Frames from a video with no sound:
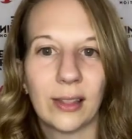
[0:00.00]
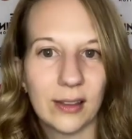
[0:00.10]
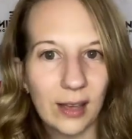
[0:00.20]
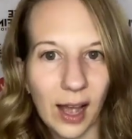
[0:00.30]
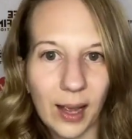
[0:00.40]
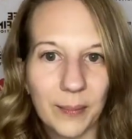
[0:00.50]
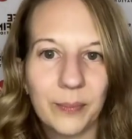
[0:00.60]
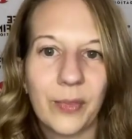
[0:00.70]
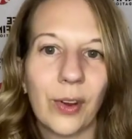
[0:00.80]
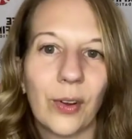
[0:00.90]
the
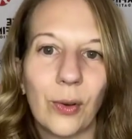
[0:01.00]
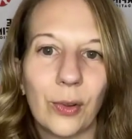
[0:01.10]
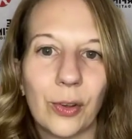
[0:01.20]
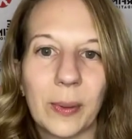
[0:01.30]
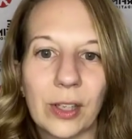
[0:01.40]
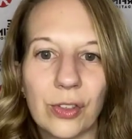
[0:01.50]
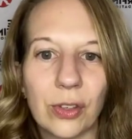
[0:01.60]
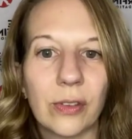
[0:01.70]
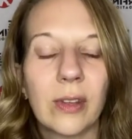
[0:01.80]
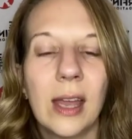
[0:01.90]
time, their older
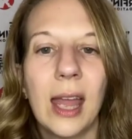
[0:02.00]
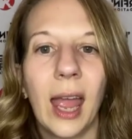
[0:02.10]
pictures,